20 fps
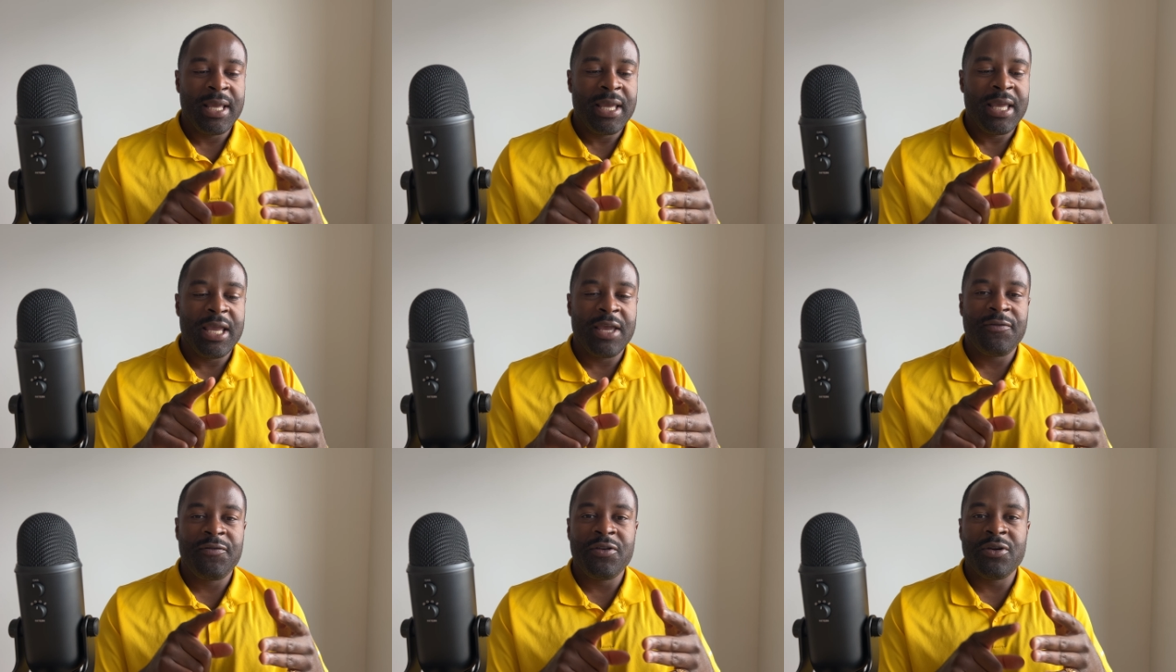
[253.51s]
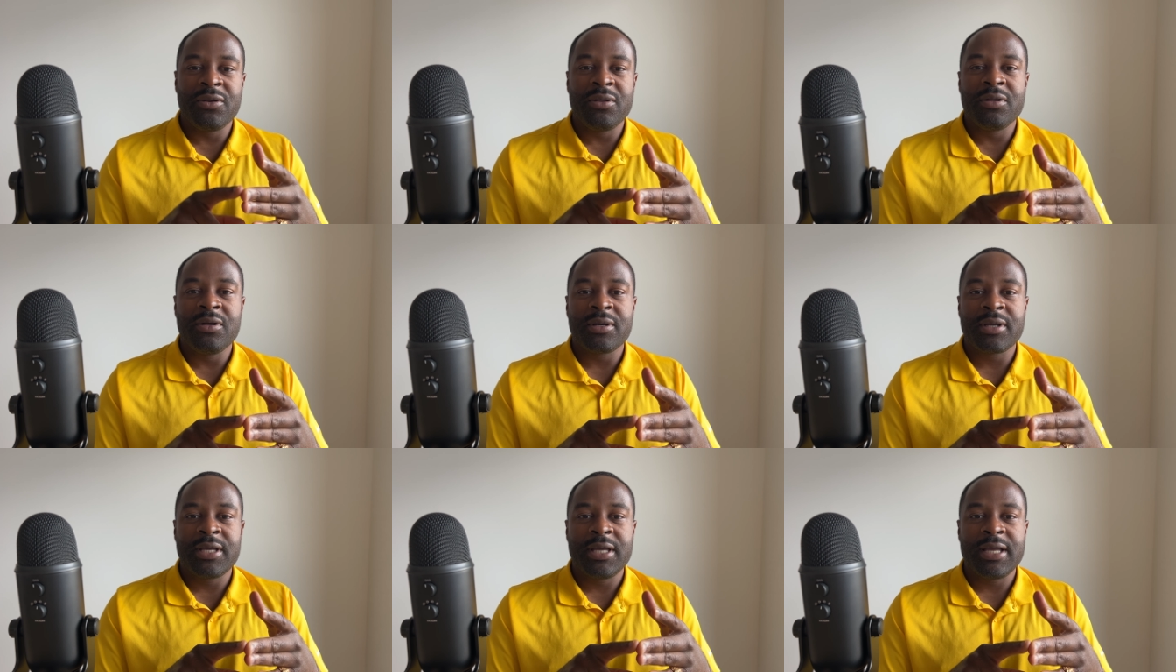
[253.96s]
If you're
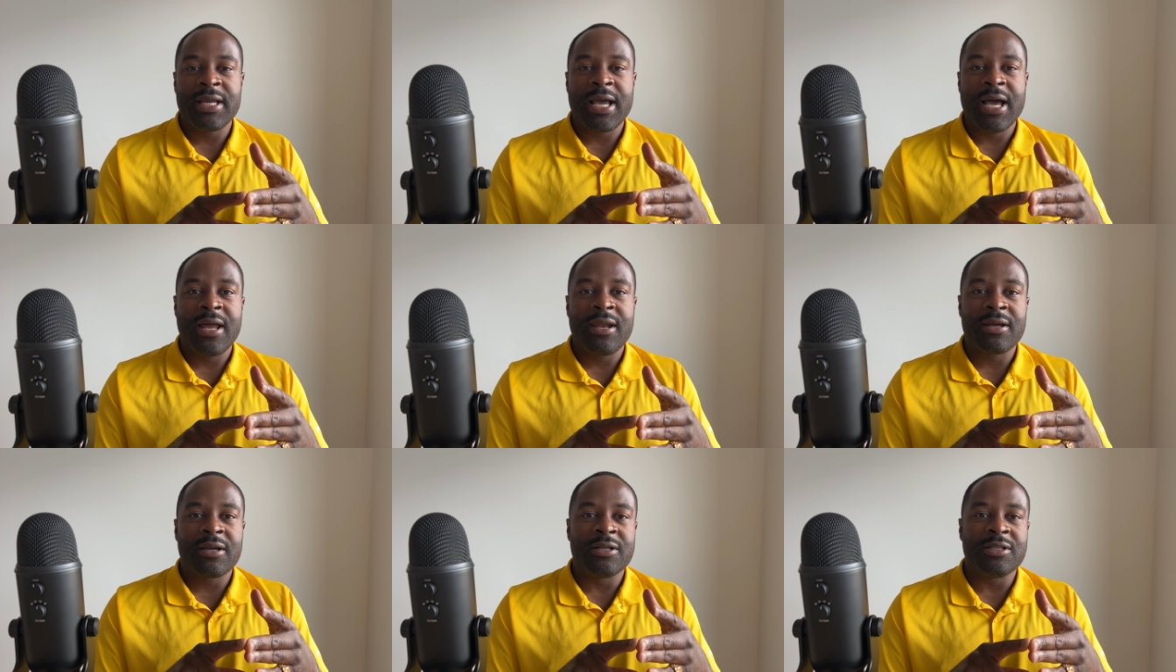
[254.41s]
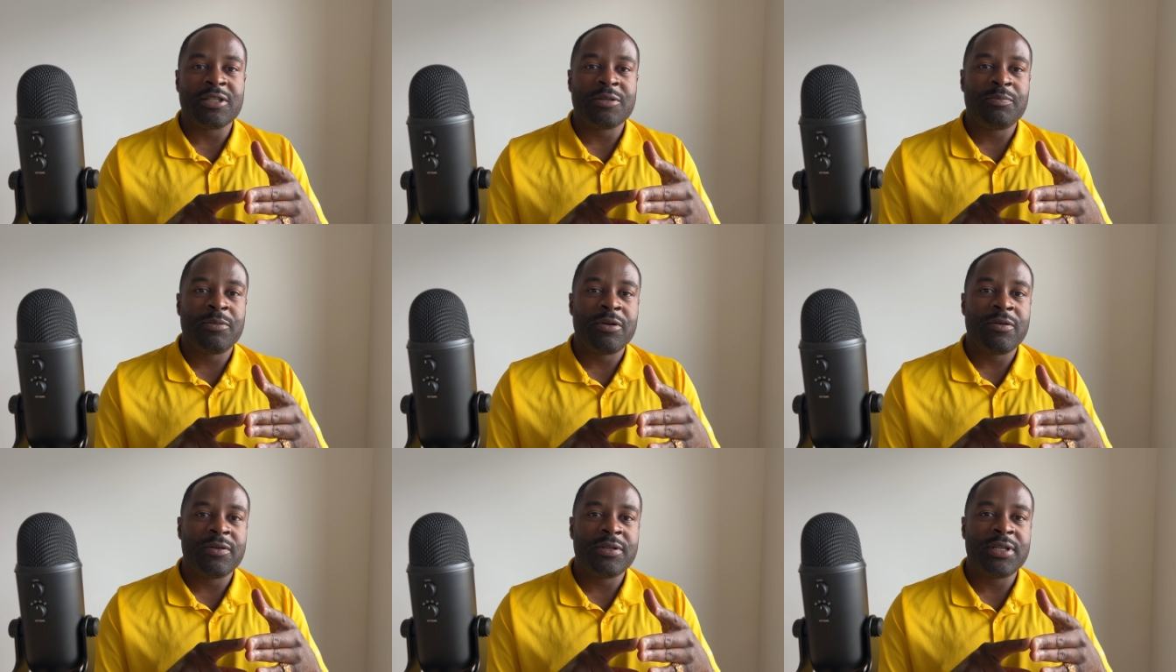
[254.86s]
looking at a
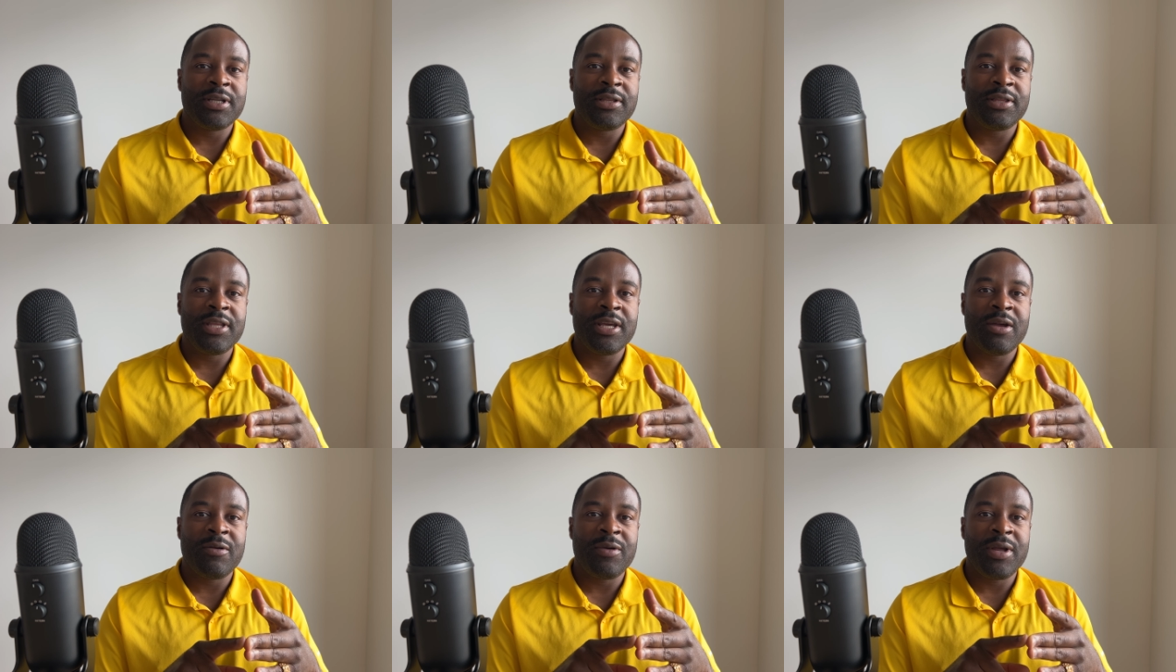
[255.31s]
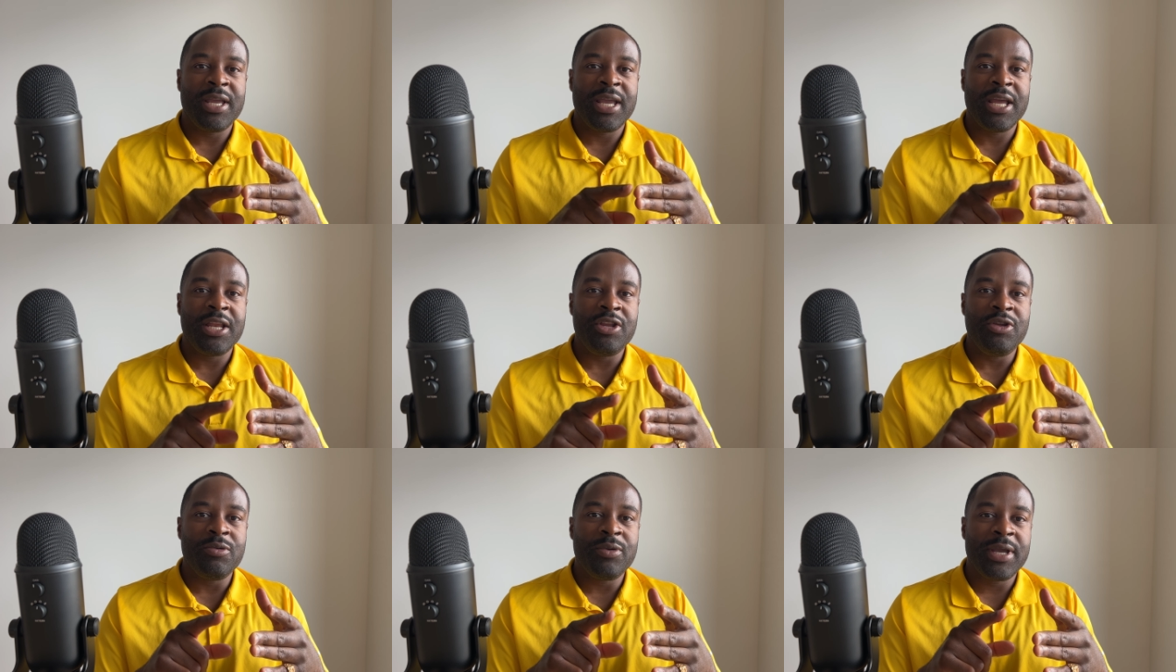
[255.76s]
conspiracy theory
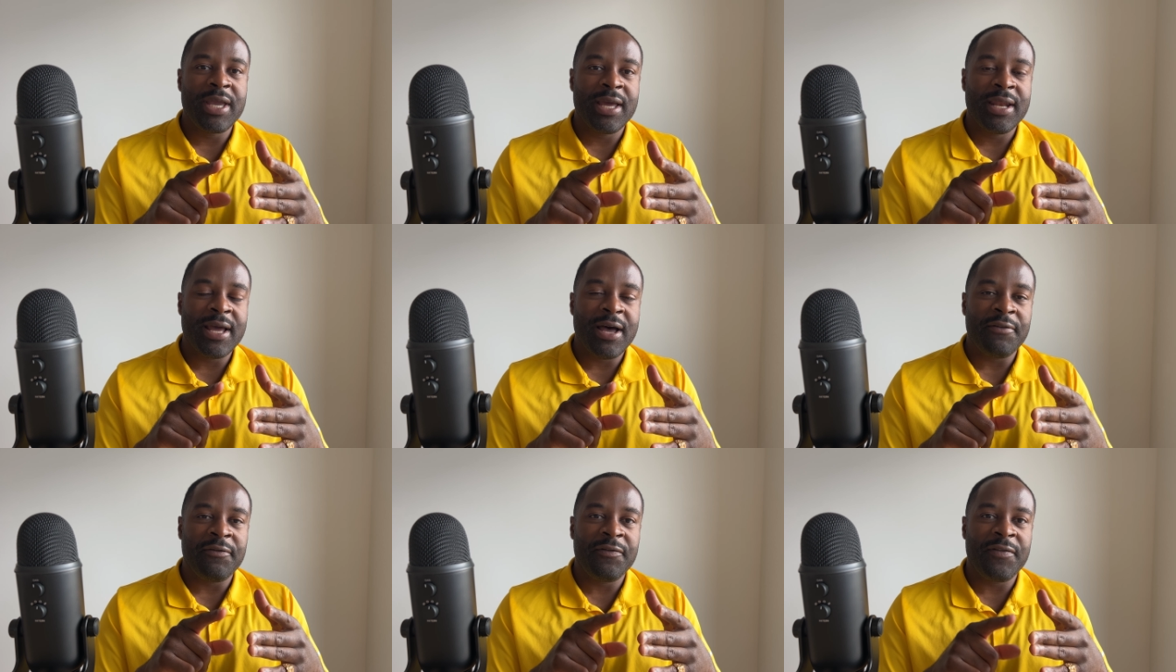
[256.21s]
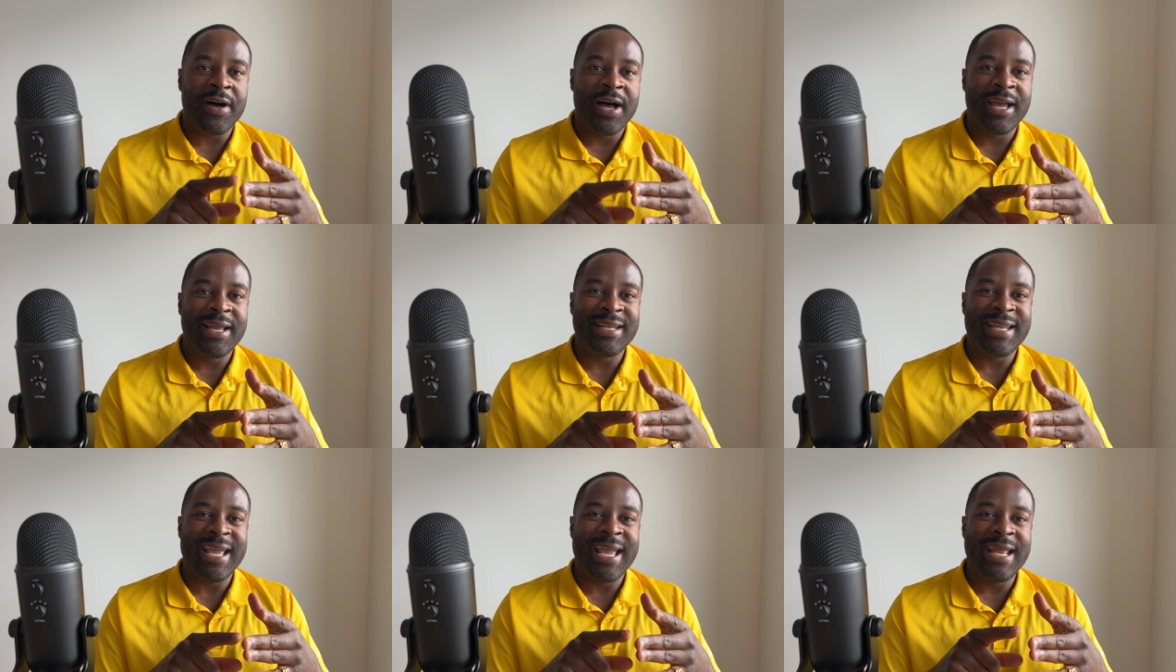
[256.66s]
and you cannot
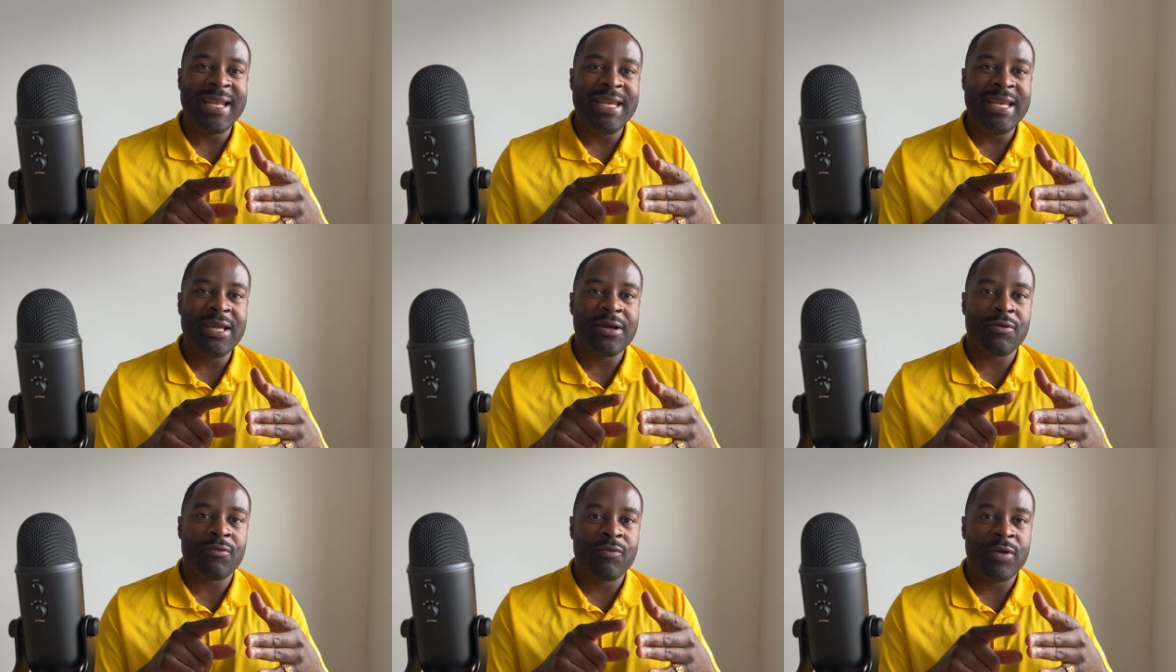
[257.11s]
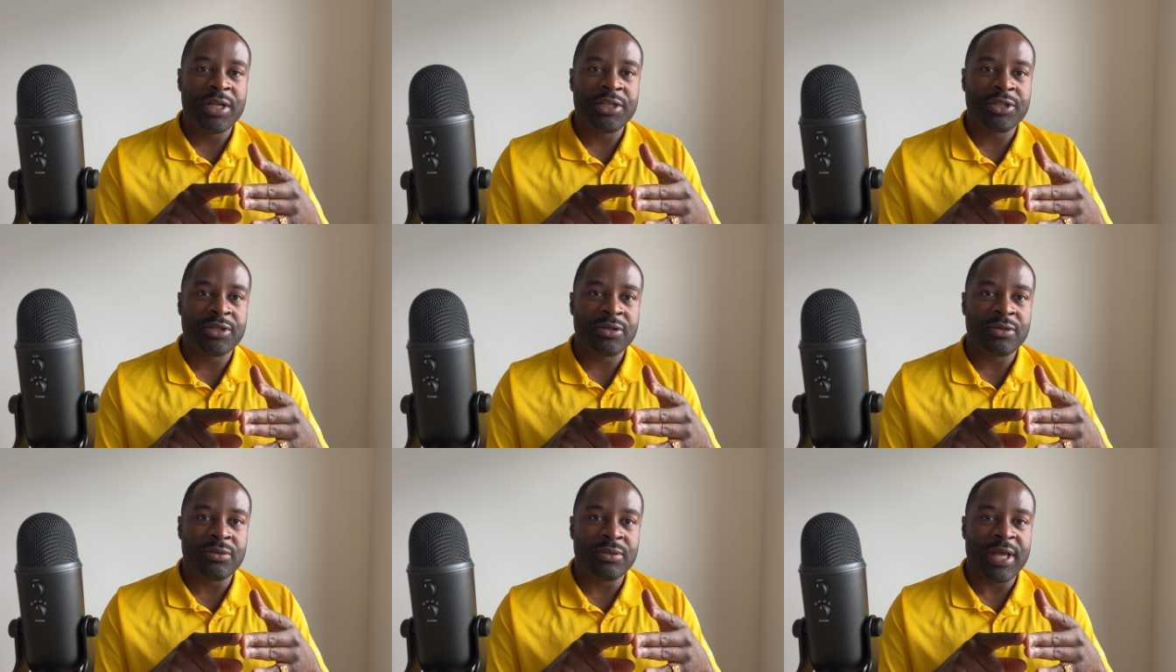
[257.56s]
find any
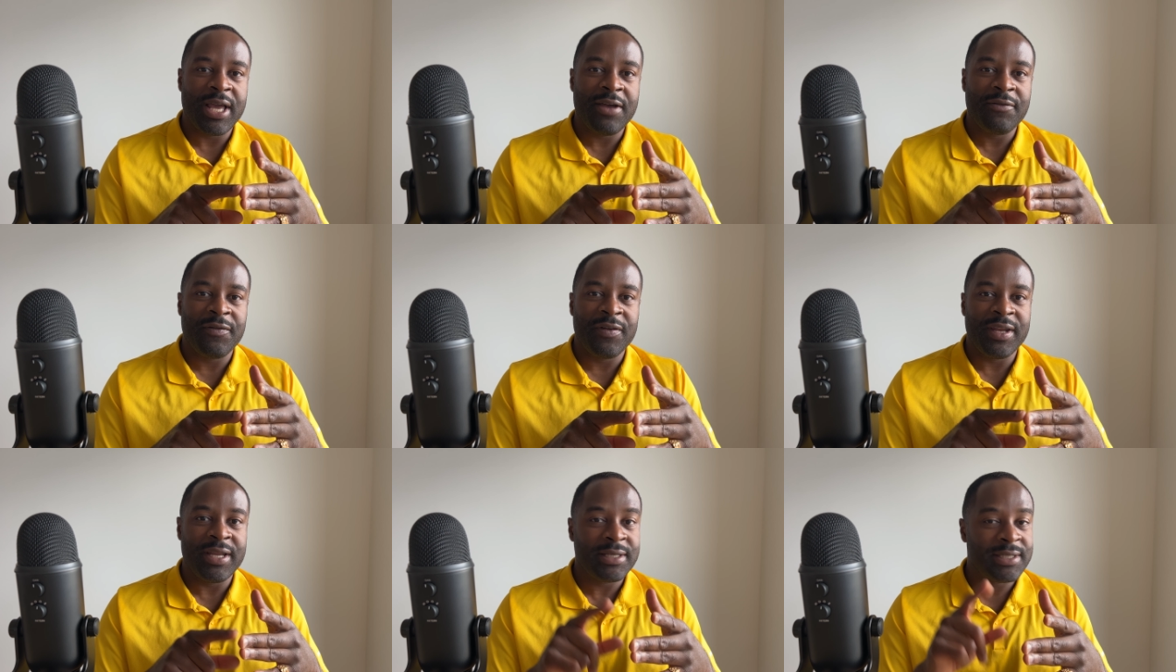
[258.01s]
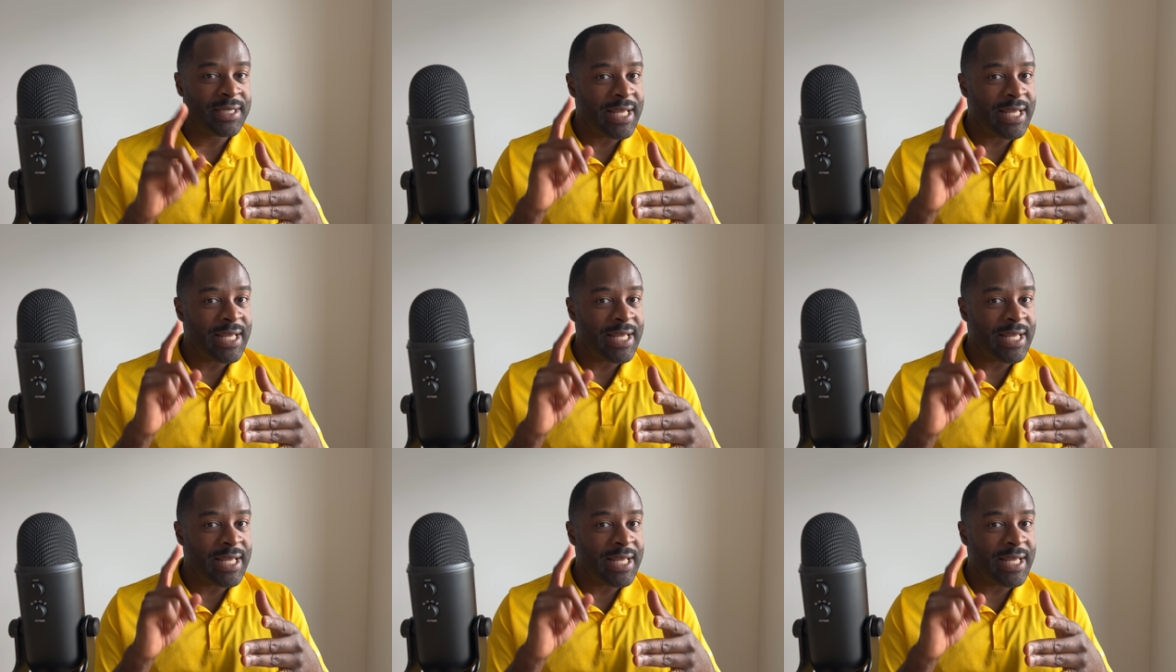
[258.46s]
original evidence,